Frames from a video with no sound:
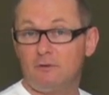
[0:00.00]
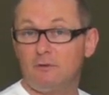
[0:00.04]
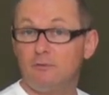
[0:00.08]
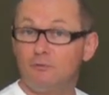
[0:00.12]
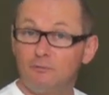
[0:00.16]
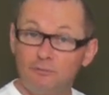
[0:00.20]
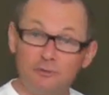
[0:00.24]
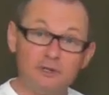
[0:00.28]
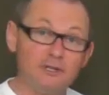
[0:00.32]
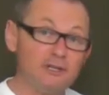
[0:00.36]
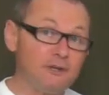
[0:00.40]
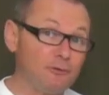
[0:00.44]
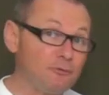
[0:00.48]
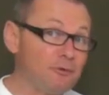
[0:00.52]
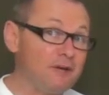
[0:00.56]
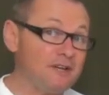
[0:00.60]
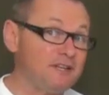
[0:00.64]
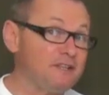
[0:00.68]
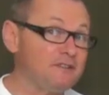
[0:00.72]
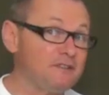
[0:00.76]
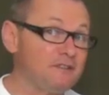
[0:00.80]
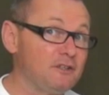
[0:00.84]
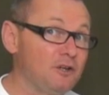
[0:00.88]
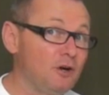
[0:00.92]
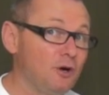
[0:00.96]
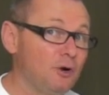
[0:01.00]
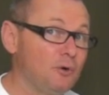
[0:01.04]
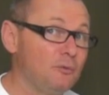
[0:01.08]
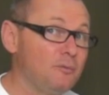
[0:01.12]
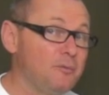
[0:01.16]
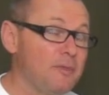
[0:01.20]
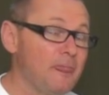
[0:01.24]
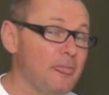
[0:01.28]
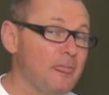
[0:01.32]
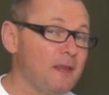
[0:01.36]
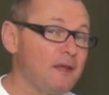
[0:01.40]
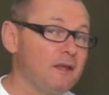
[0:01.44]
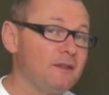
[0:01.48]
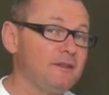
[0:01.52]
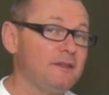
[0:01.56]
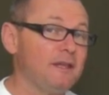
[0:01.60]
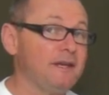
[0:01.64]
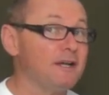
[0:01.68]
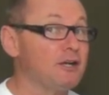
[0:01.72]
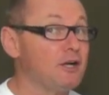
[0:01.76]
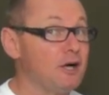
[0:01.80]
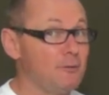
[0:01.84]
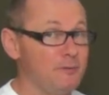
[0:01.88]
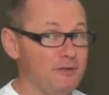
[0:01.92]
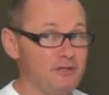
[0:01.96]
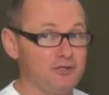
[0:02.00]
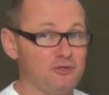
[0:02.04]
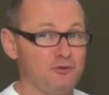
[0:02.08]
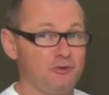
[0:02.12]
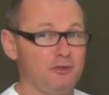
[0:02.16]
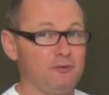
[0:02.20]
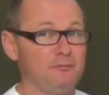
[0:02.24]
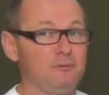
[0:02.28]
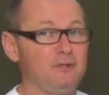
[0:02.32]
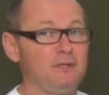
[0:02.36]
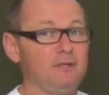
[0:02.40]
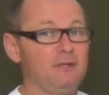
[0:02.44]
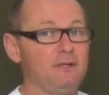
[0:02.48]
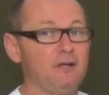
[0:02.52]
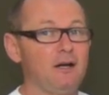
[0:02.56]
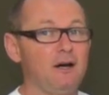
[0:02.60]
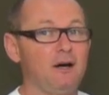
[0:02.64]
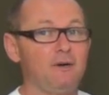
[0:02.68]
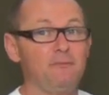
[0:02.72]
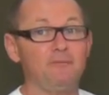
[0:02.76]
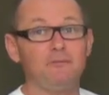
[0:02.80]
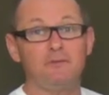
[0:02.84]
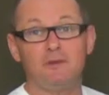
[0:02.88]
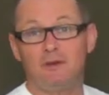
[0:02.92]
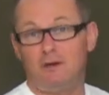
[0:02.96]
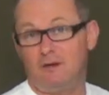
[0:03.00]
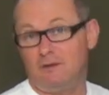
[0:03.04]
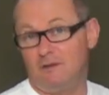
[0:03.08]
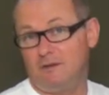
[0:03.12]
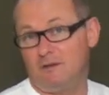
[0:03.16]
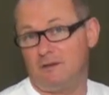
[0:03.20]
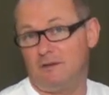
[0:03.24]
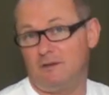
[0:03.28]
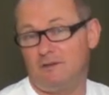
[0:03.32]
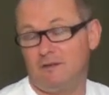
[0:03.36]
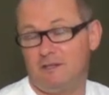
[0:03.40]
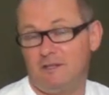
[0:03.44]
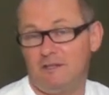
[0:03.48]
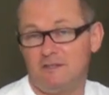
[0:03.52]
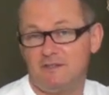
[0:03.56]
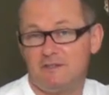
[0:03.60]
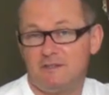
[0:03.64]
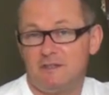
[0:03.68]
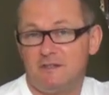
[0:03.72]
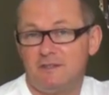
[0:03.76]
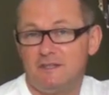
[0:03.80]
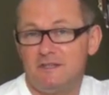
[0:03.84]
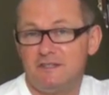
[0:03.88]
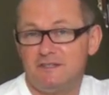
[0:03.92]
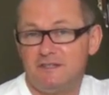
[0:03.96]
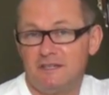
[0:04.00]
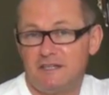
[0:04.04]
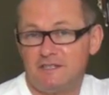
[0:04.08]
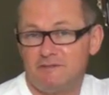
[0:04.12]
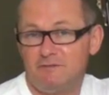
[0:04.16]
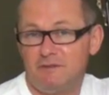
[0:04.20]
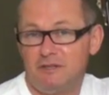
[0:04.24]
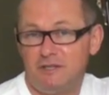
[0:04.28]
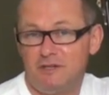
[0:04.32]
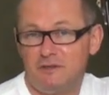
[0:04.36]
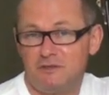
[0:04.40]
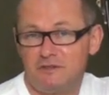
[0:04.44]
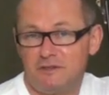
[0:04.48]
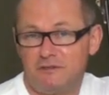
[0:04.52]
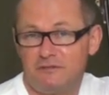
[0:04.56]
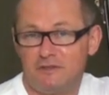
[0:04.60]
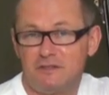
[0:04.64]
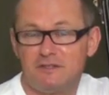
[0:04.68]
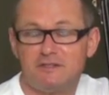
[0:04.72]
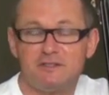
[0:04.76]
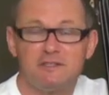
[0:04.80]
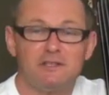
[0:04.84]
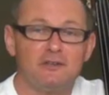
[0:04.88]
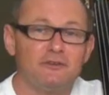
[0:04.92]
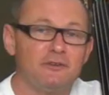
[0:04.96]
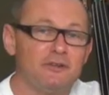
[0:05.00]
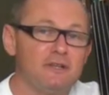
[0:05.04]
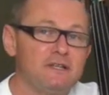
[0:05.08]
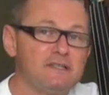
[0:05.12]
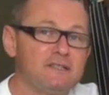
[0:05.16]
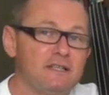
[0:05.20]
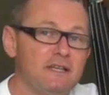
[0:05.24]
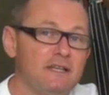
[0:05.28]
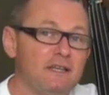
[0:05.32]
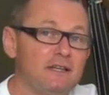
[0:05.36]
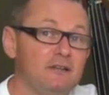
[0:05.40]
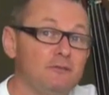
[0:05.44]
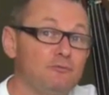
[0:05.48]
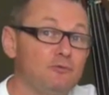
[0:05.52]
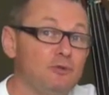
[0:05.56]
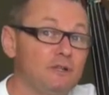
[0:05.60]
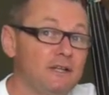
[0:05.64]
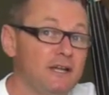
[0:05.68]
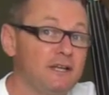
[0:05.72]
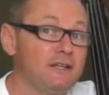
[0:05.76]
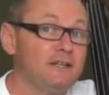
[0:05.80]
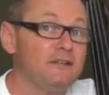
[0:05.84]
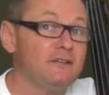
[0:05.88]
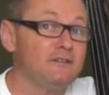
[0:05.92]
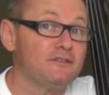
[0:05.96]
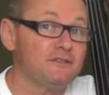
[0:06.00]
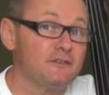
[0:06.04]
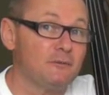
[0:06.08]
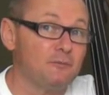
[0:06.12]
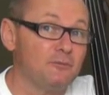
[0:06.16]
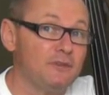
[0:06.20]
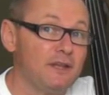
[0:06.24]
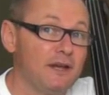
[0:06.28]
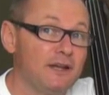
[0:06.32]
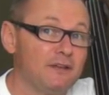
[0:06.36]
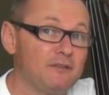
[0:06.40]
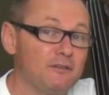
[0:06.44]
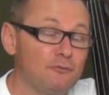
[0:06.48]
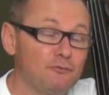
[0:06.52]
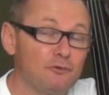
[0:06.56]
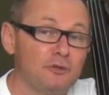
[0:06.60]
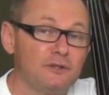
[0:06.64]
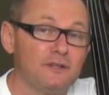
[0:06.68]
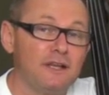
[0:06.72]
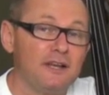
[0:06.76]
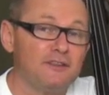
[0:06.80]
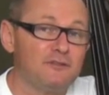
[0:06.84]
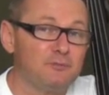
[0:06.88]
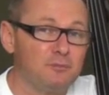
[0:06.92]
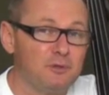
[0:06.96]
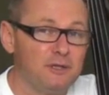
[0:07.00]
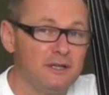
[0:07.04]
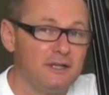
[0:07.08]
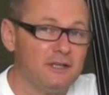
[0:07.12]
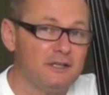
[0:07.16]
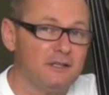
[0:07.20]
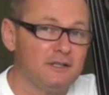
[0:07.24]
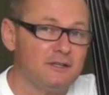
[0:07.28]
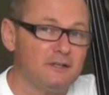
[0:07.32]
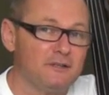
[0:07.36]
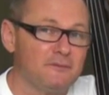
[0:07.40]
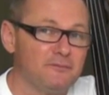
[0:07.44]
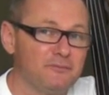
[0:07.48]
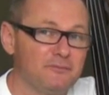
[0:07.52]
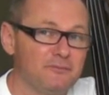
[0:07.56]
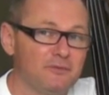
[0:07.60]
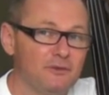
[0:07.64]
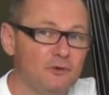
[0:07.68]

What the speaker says: really ready to go, then come and join me on these next videos of this series, and we'll get into some real nice playing here.